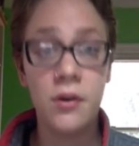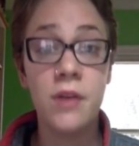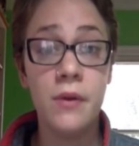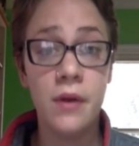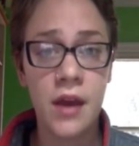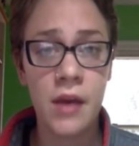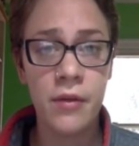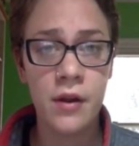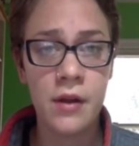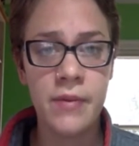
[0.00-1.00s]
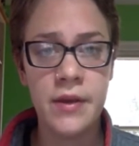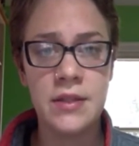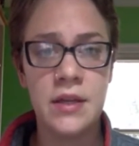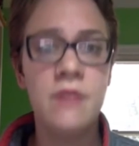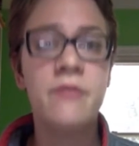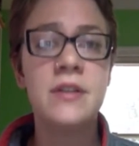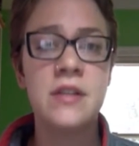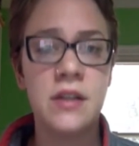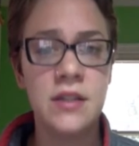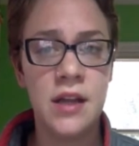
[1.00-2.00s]
communicate with our EPs and
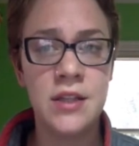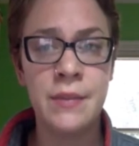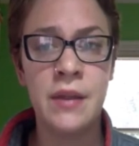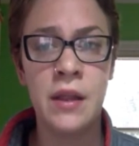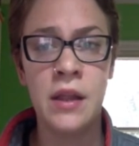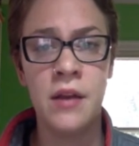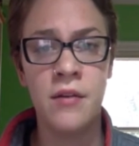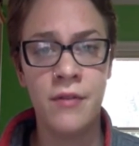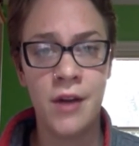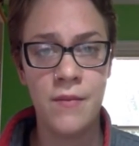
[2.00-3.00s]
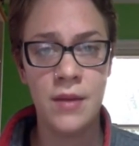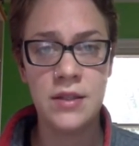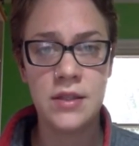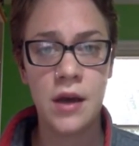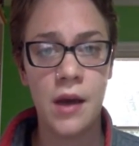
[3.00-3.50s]
facilitate some of the lead environments